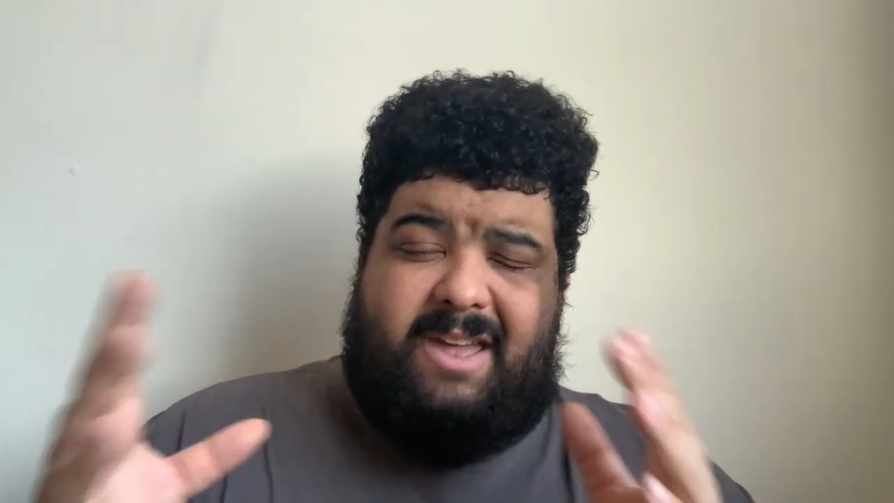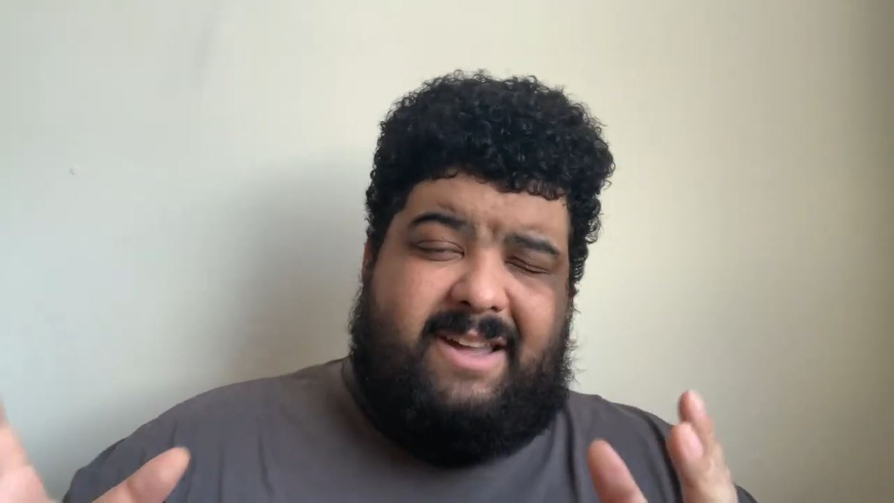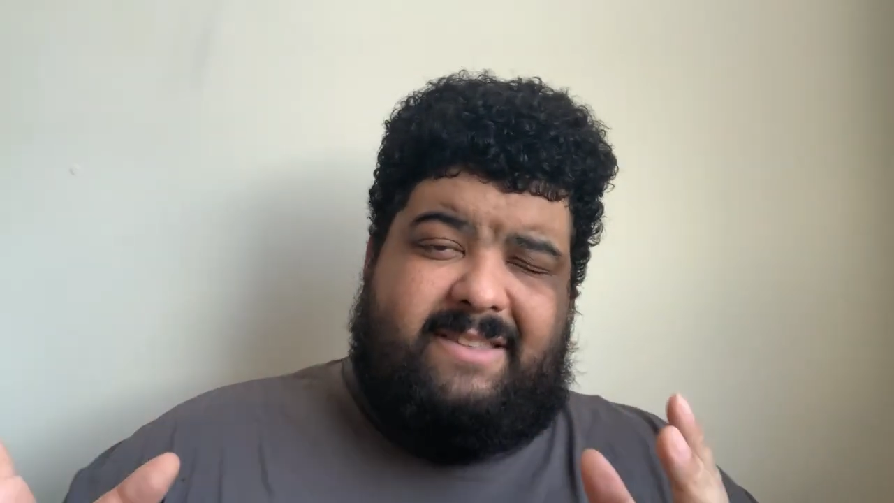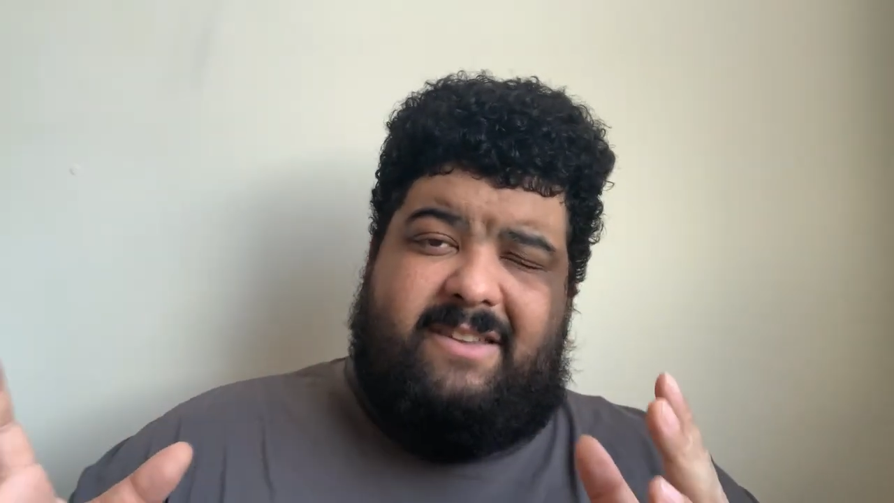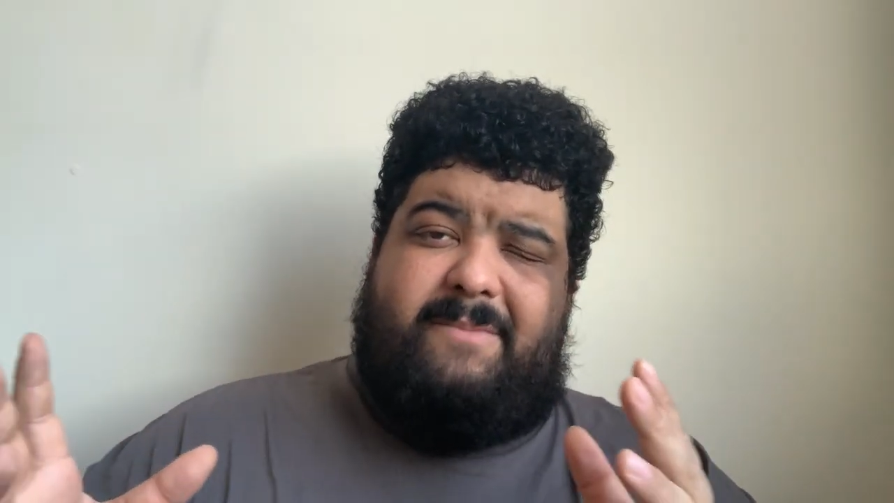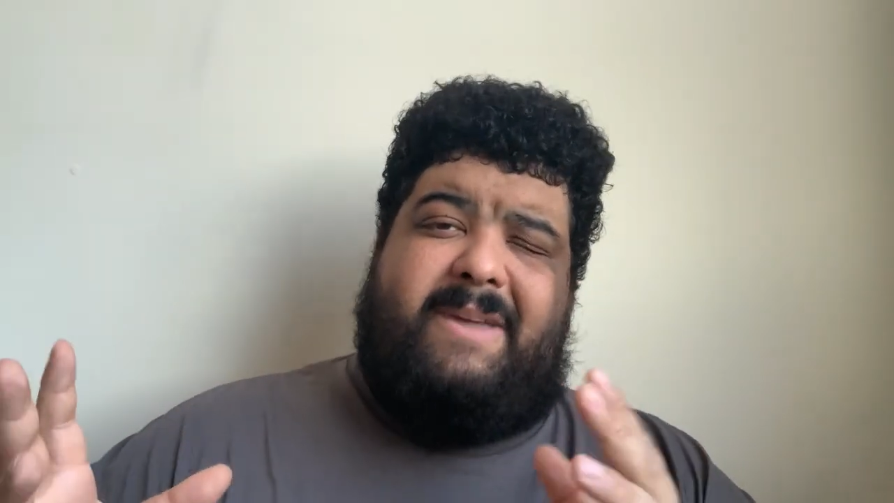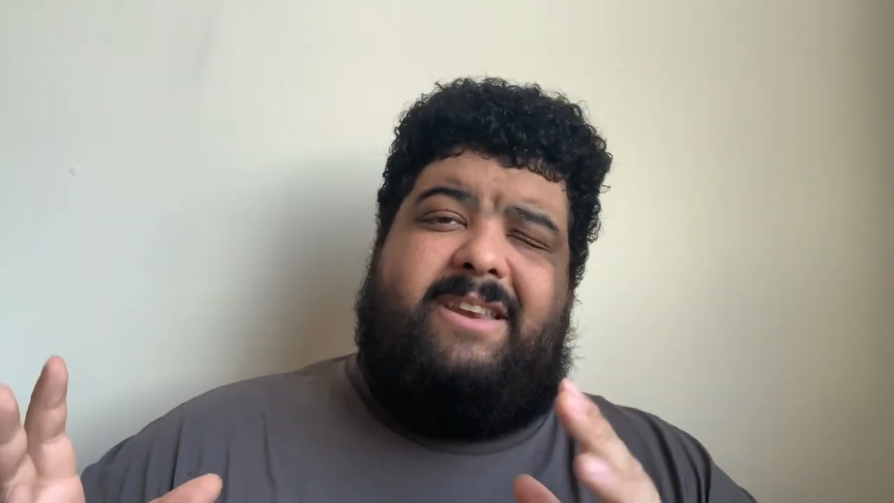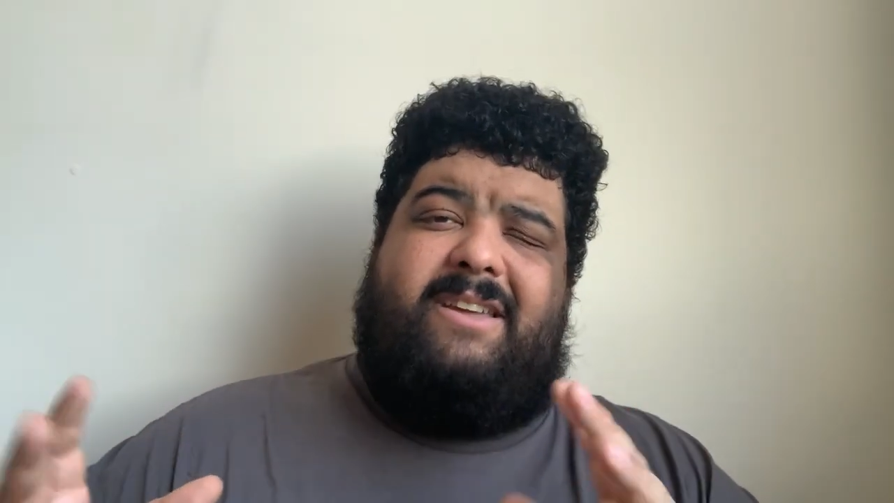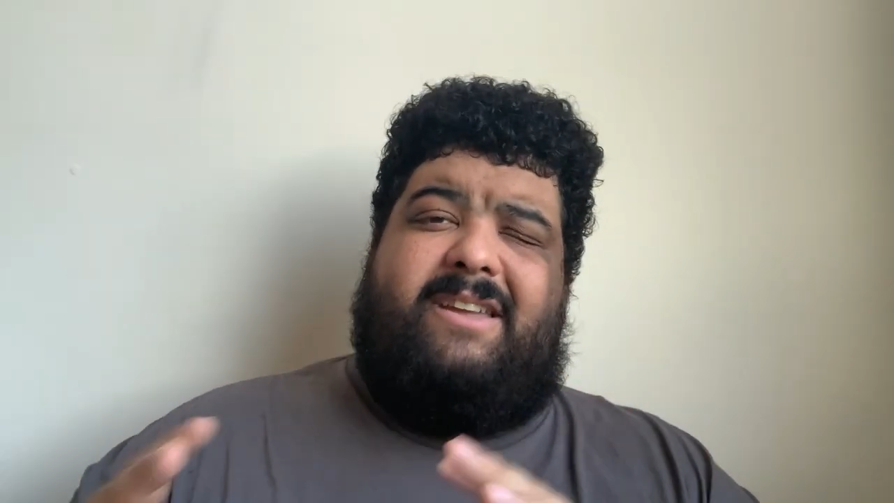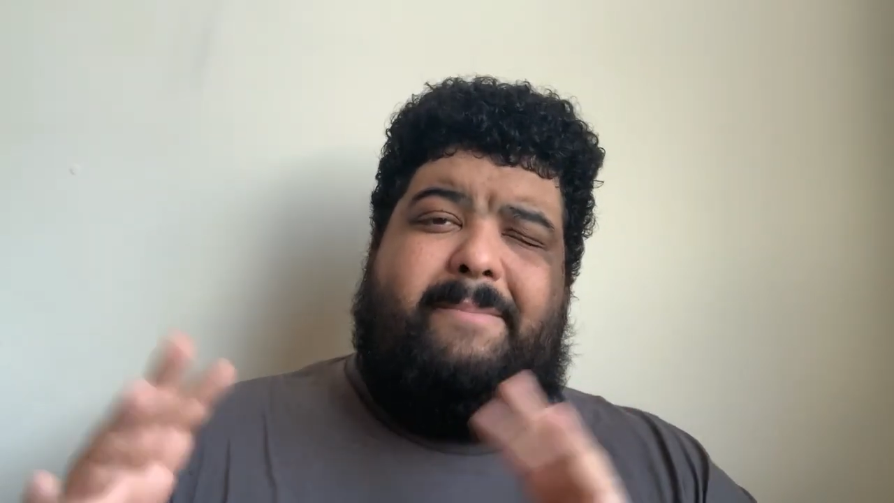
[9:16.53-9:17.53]
not to make
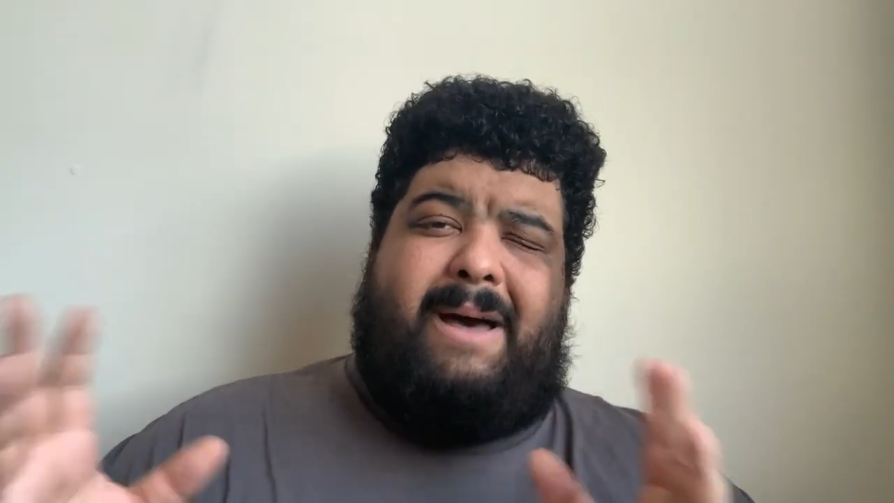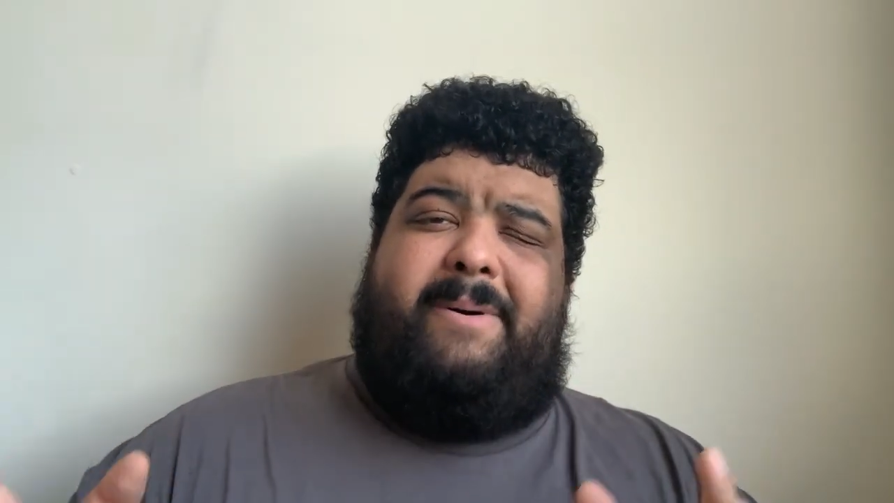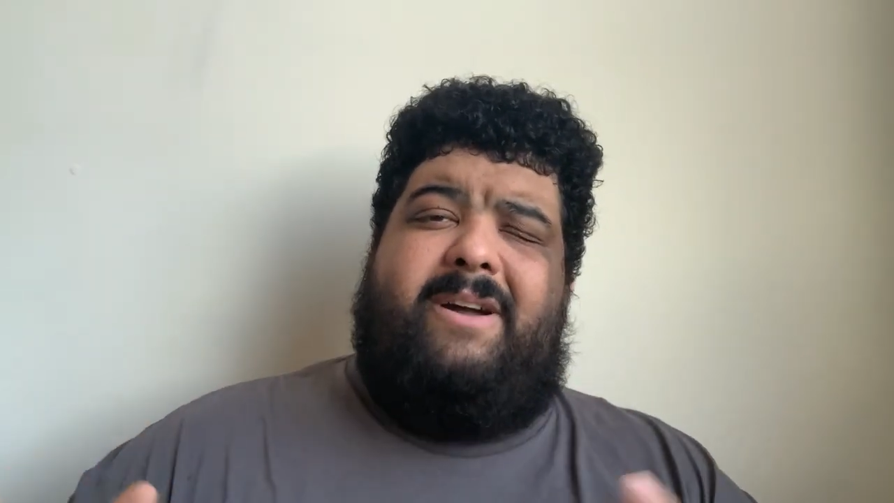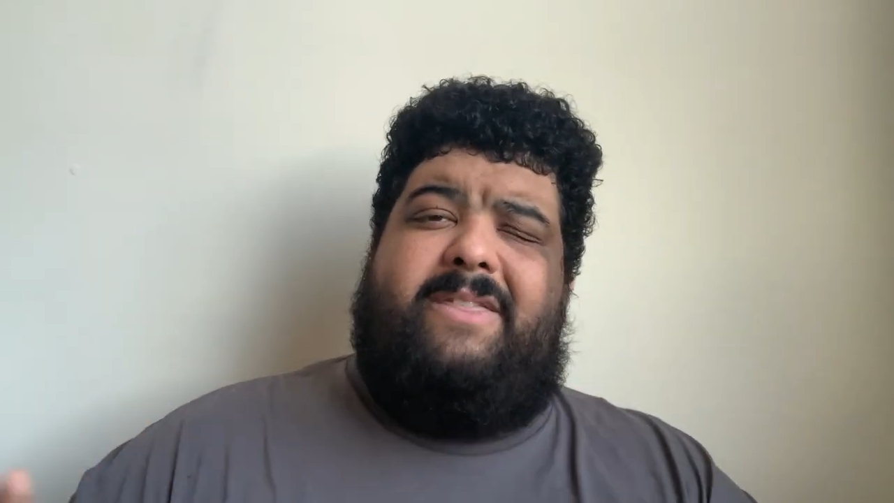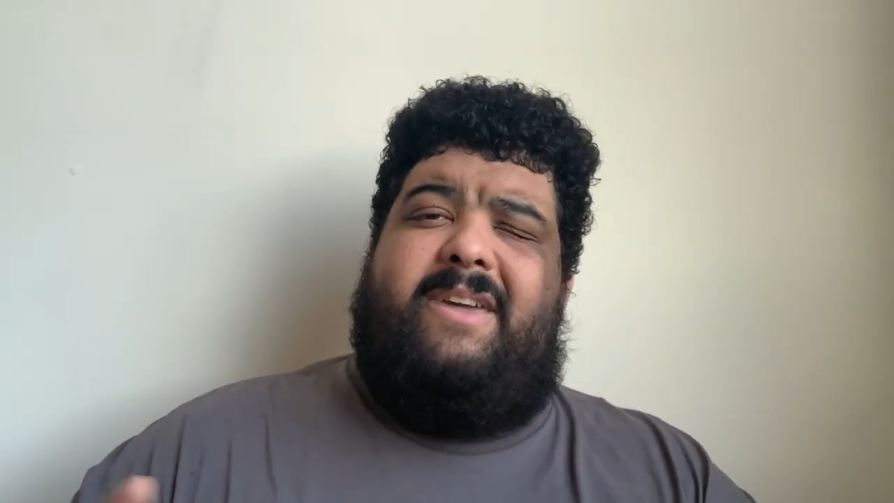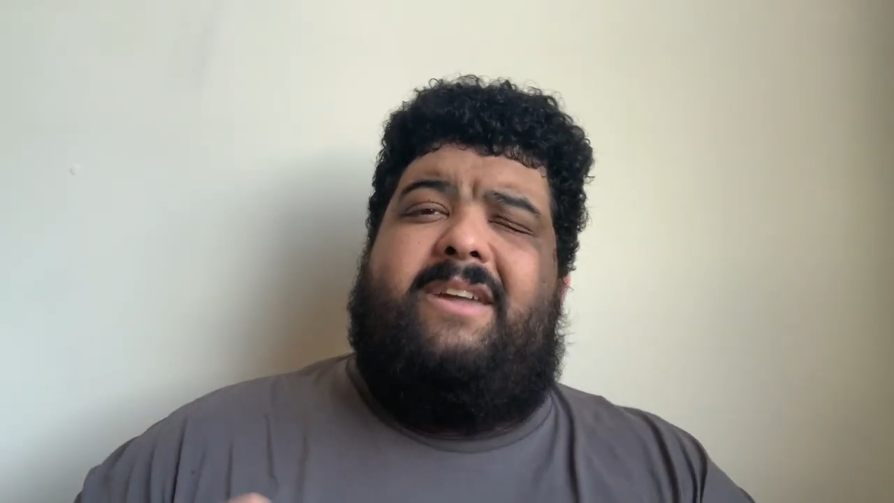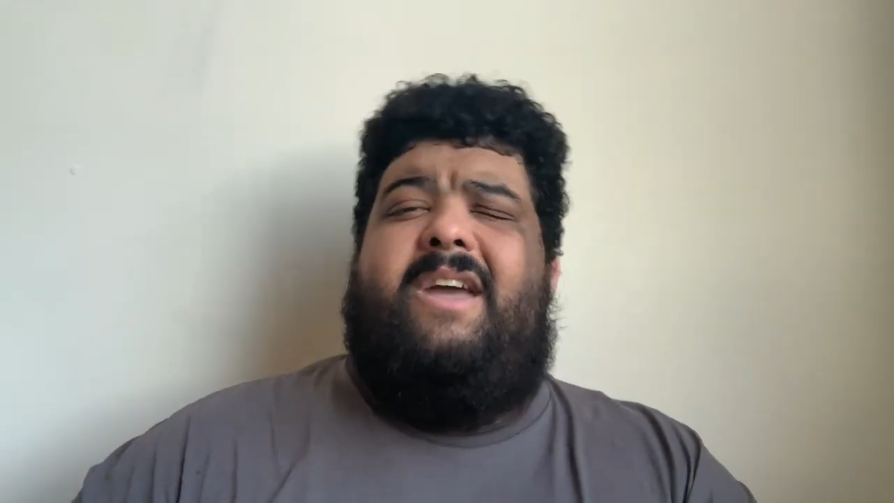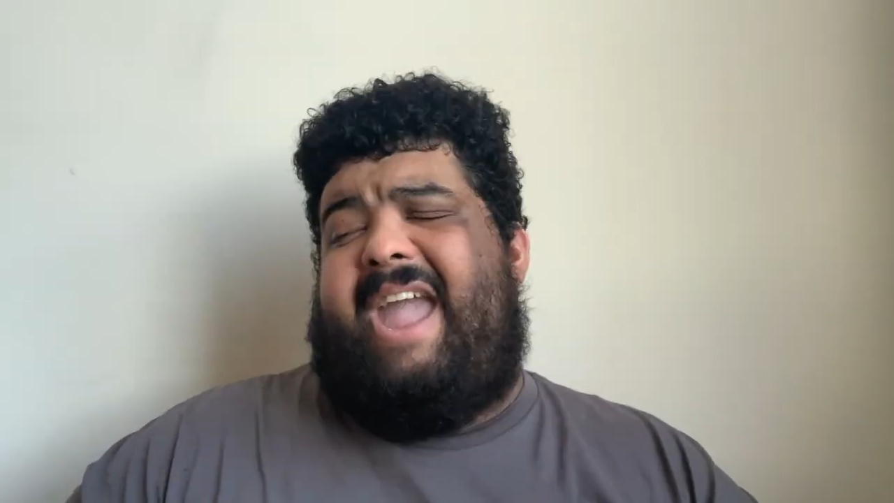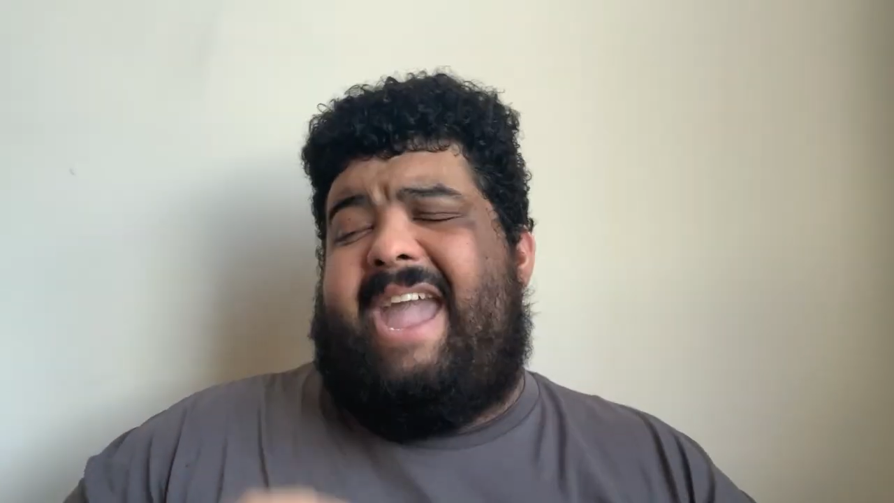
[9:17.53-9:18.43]
it like a pop punk thing.